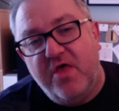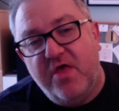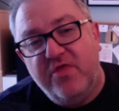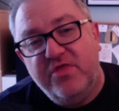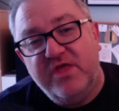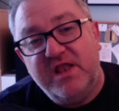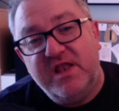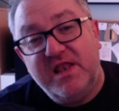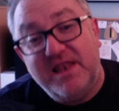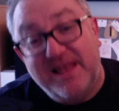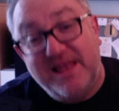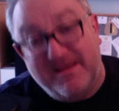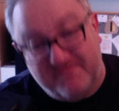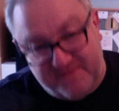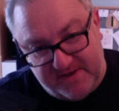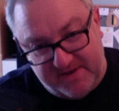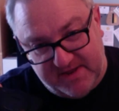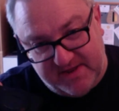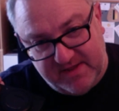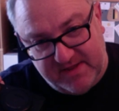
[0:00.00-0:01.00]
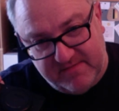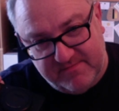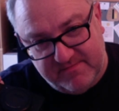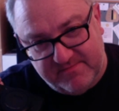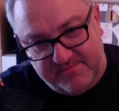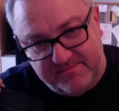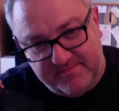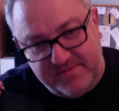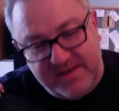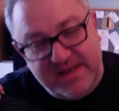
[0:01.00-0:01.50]
the
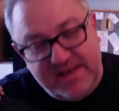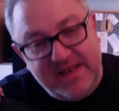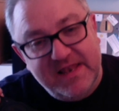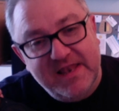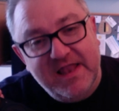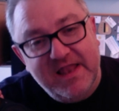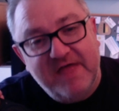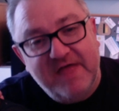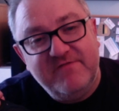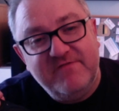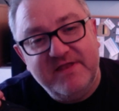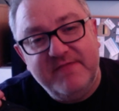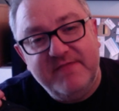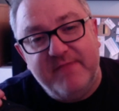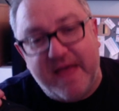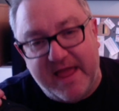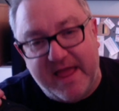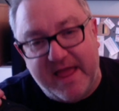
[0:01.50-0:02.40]
lovely man